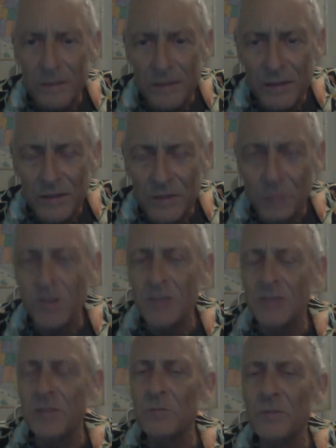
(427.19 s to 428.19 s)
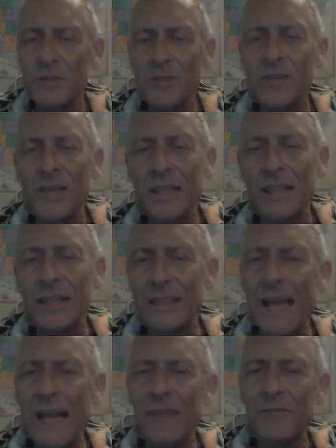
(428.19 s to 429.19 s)
did as president was
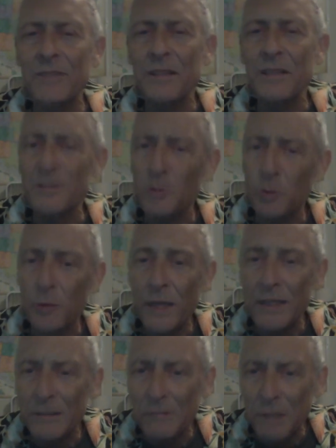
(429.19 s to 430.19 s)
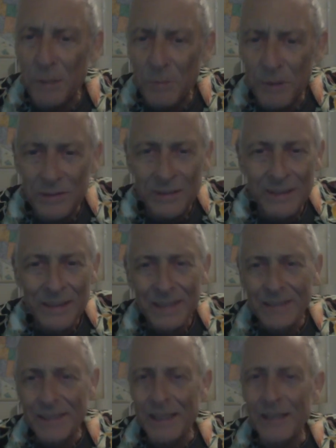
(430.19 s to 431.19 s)
signing NAFTA, a trade agreement
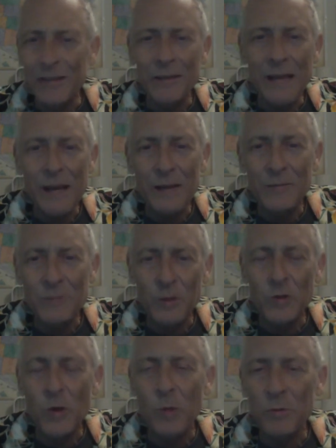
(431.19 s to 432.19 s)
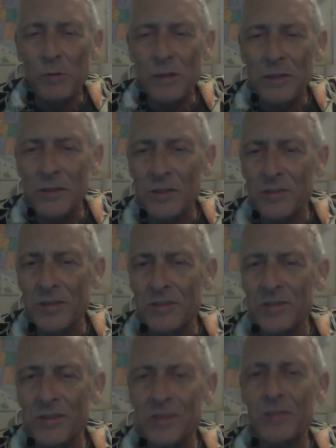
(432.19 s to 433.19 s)
that allowed for corporations to
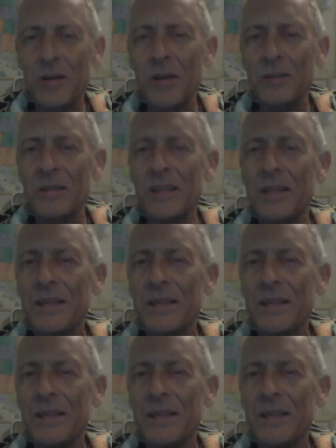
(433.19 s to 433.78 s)
just start